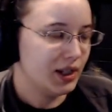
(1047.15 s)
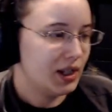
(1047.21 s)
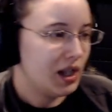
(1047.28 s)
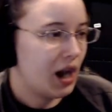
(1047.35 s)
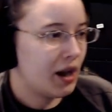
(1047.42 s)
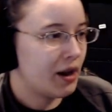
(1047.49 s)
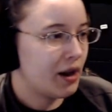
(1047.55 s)

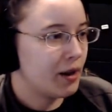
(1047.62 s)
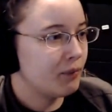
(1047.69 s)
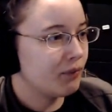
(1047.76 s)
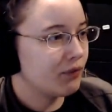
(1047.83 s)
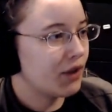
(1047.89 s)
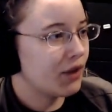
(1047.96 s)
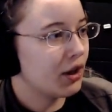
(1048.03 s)

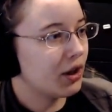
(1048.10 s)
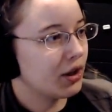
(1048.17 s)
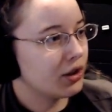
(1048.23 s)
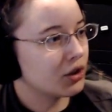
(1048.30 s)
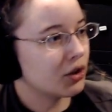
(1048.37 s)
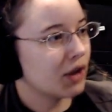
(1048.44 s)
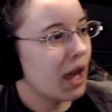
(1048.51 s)

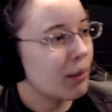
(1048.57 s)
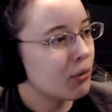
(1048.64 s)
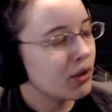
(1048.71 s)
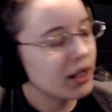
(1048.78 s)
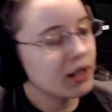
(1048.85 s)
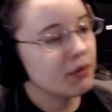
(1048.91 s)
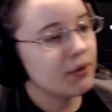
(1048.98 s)

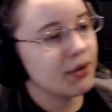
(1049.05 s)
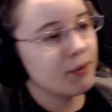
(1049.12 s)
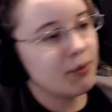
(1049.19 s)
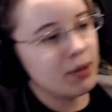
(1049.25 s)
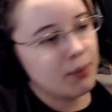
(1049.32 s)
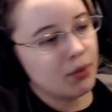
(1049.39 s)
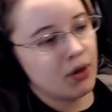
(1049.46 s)
Collaborating with the
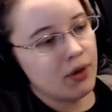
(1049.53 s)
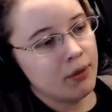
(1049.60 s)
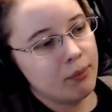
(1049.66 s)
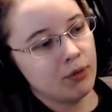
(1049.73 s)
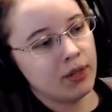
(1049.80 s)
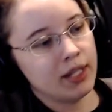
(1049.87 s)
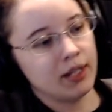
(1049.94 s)
people on the
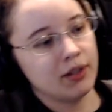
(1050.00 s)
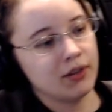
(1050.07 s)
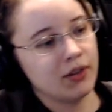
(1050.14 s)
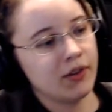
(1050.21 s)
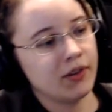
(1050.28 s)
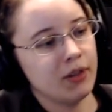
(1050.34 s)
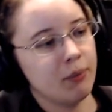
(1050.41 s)
bootleg
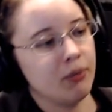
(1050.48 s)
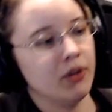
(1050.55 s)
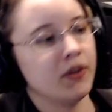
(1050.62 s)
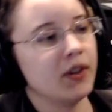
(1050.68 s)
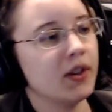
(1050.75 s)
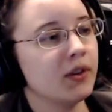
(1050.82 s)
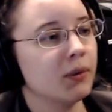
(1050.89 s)
Disney
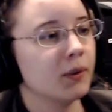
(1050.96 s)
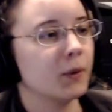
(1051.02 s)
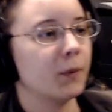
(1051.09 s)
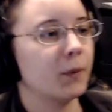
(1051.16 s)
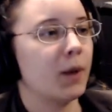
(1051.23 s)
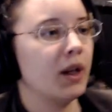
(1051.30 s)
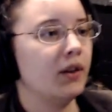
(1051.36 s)
Princess was
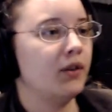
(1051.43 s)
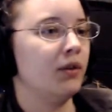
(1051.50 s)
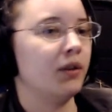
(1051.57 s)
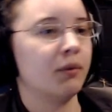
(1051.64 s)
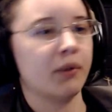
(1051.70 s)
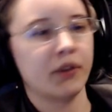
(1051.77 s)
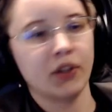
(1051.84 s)
fine, too.
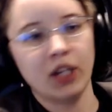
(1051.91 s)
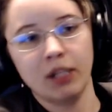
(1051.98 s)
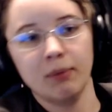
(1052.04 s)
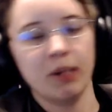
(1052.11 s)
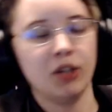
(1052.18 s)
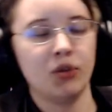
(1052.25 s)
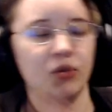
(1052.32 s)
There wasn't any
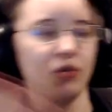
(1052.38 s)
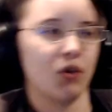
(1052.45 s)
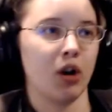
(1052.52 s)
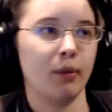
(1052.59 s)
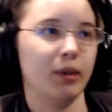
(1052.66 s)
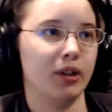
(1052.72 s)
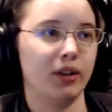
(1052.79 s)
major
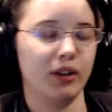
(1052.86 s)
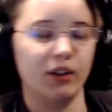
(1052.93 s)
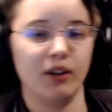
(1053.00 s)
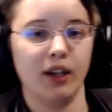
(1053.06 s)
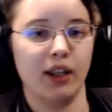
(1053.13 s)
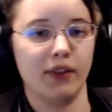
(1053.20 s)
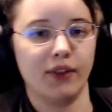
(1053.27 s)
drama
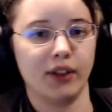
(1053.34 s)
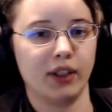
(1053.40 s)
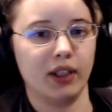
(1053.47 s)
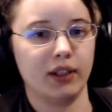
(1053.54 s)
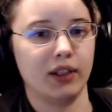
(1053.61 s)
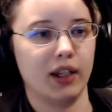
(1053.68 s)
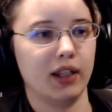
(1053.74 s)
or anything
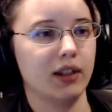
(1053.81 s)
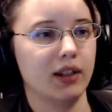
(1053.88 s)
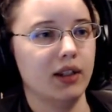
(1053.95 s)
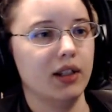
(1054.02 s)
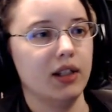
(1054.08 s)
like that.